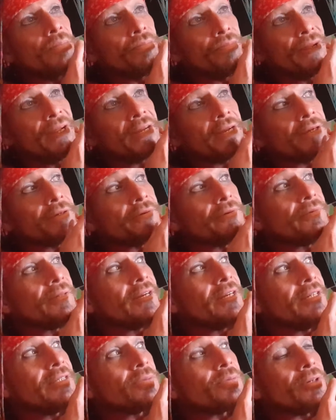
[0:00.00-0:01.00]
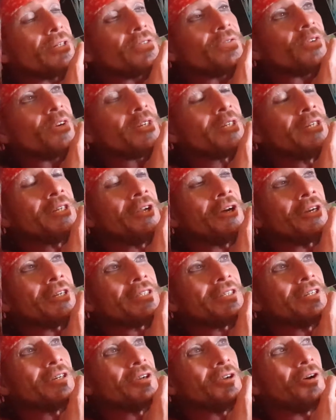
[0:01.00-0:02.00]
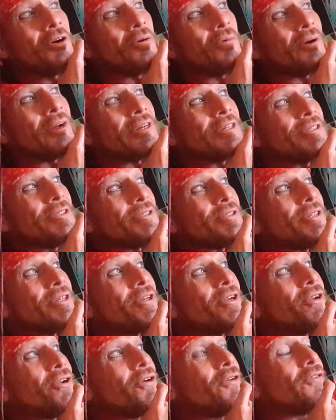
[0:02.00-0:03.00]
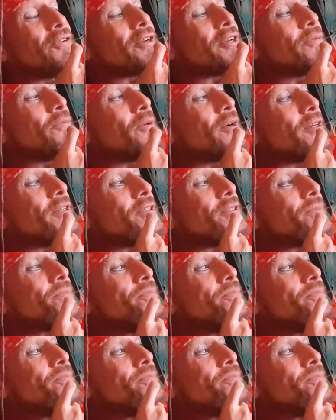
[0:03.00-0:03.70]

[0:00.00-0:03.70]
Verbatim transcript: Bingo, that is what it's fucking like in a lot of ways, in a lot of fucking ways.